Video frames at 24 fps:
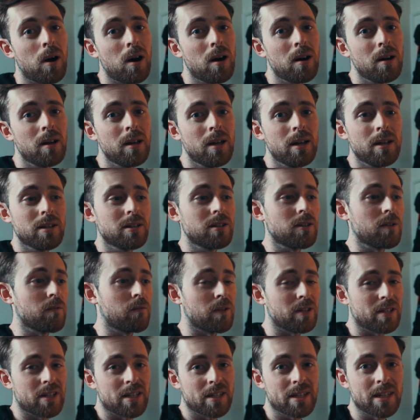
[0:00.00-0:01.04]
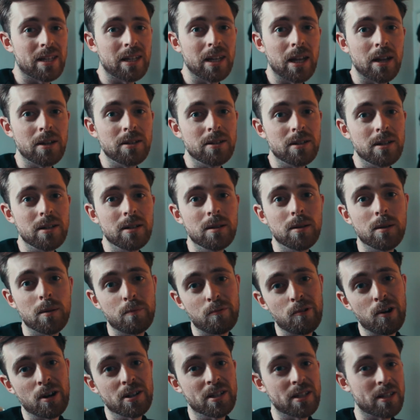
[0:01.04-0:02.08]
are. So for instance, in London, the
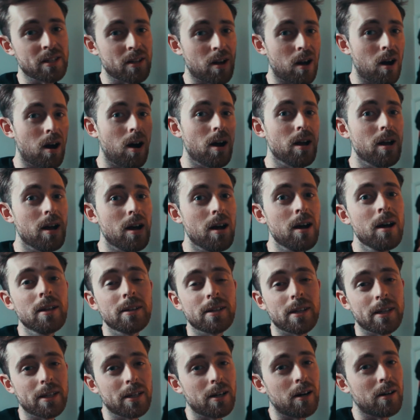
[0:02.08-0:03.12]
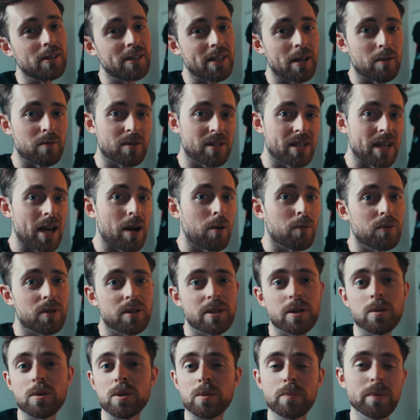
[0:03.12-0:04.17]
prices are higher than they are down south,
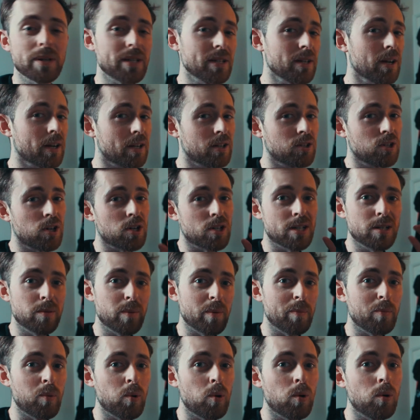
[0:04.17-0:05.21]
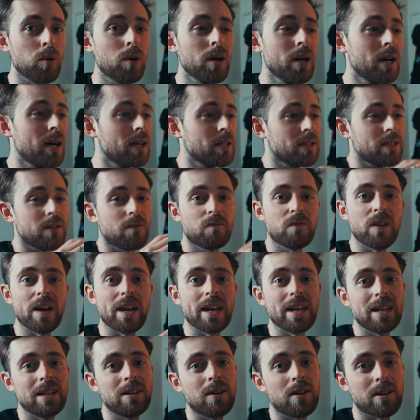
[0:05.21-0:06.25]
so it means I can charge a little bit more to fit
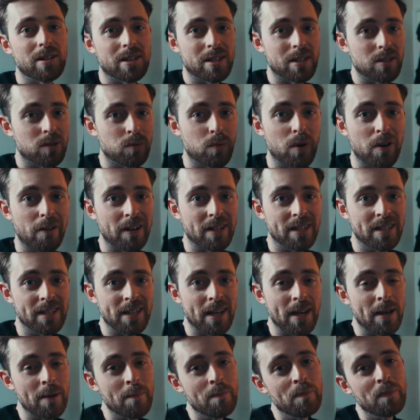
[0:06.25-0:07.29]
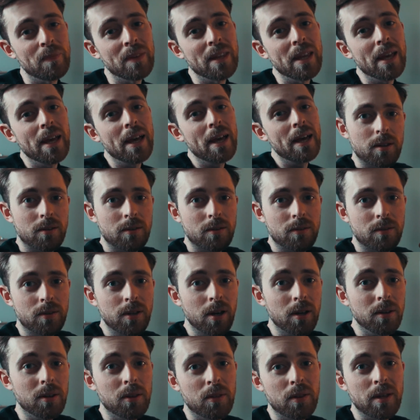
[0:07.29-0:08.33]
in nicely to where I sit. The
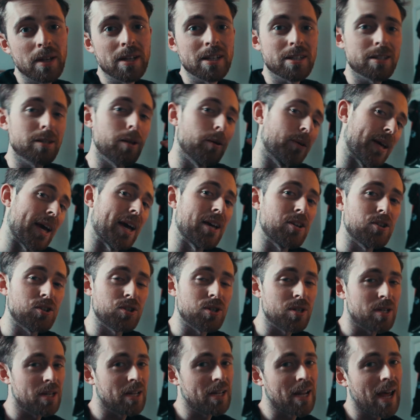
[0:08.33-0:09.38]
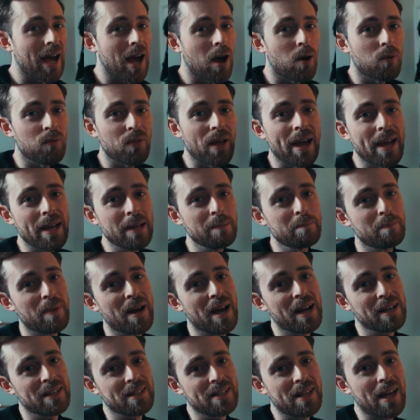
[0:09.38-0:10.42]
other thing is the location and how that
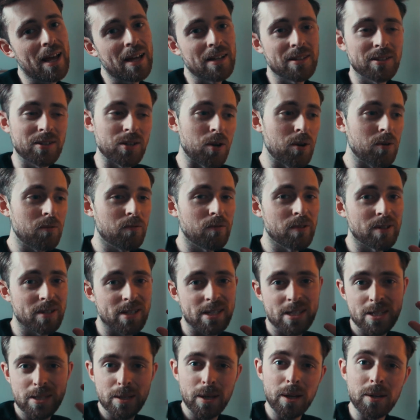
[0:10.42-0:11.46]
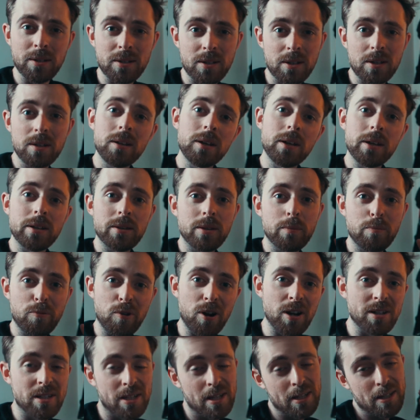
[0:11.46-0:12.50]
impacts that. So for instance, London, the
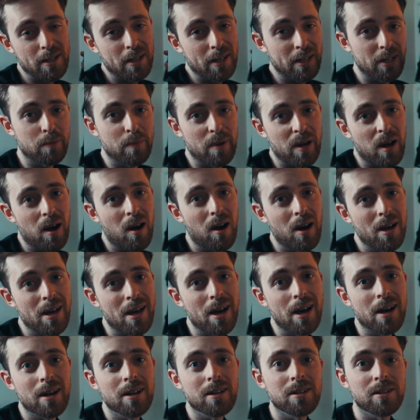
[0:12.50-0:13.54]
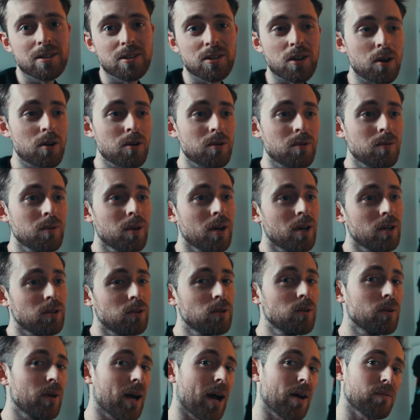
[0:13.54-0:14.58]
prices are a little bit higher. So
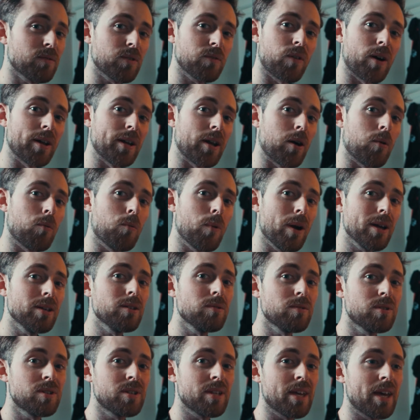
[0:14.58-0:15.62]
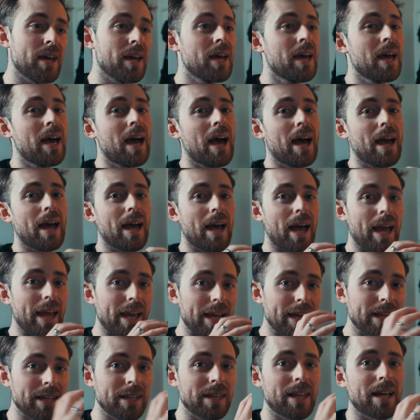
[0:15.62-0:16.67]
you have to find out where you sit
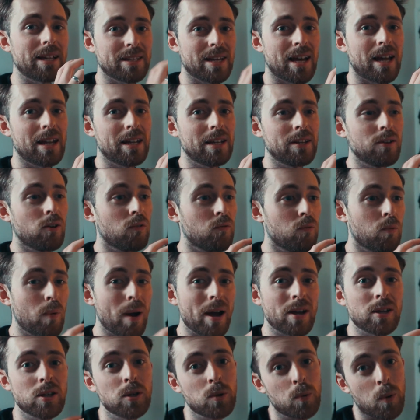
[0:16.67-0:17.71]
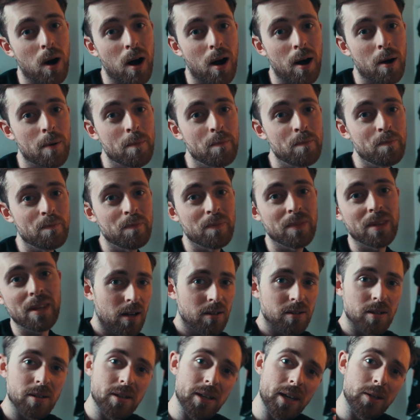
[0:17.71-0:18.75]
in that talent of where you are.
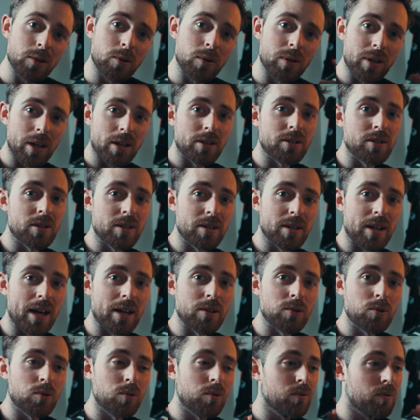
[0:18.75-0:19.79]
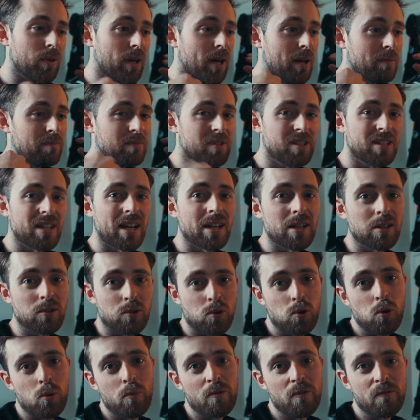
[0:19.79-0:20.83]
So say you're in London and you're that standard
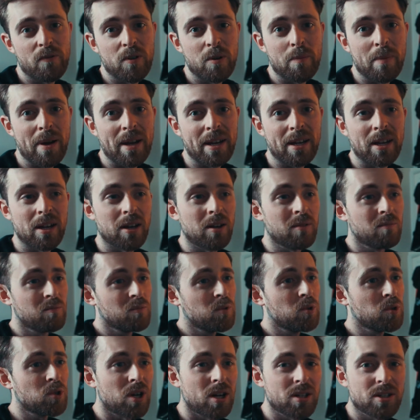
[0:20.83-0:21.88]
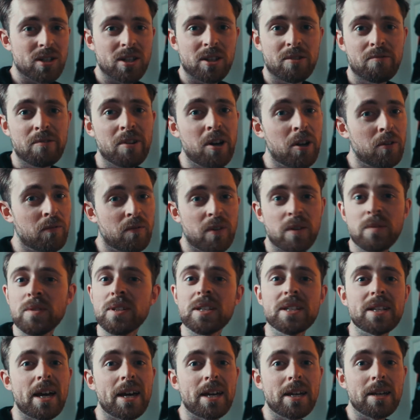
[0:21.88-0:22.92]
corporate filmmaker, you're charging three hundred and fifty
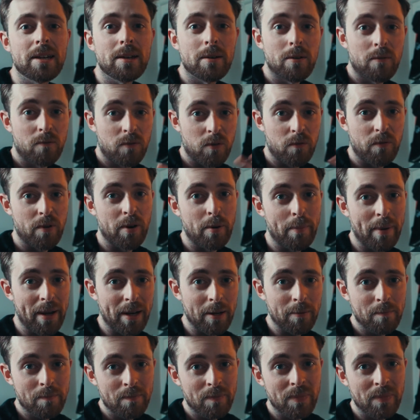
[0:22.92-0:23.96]
dollars a day for filming.